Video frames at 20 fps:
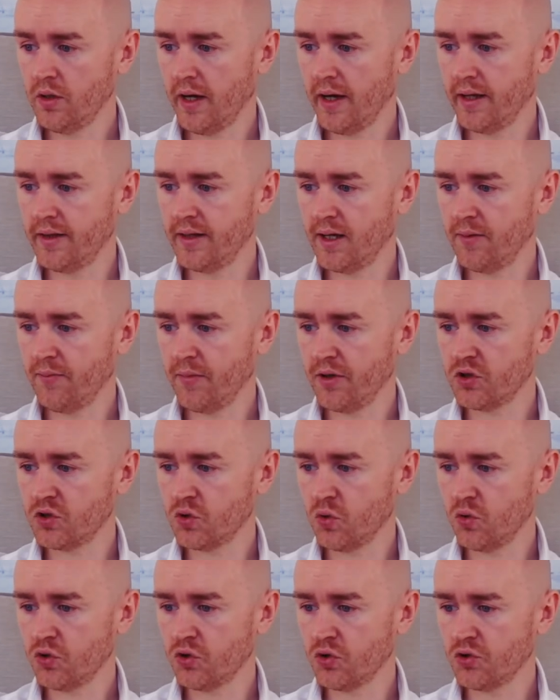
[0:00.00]
and that my
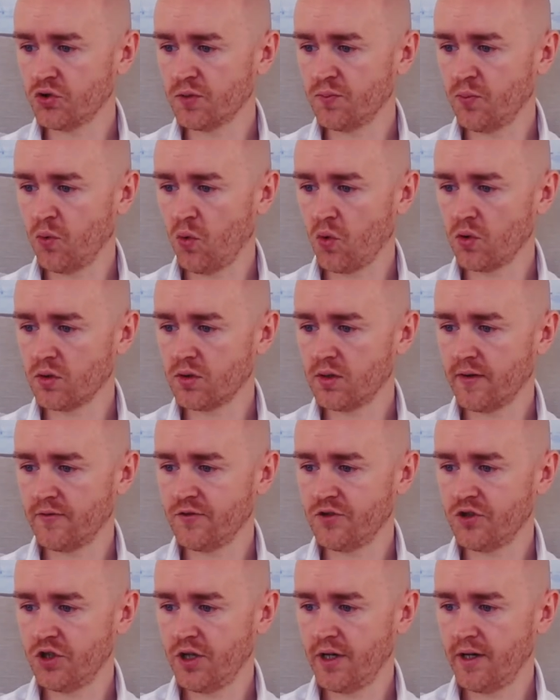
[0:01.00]
social supports have
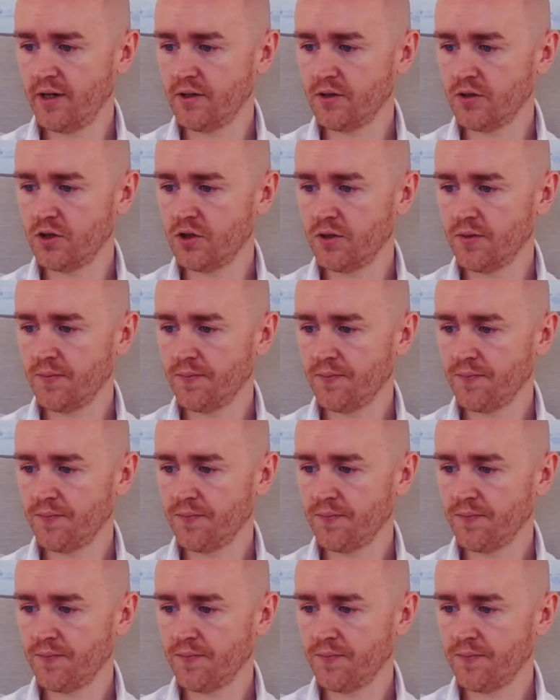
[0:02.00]
changed,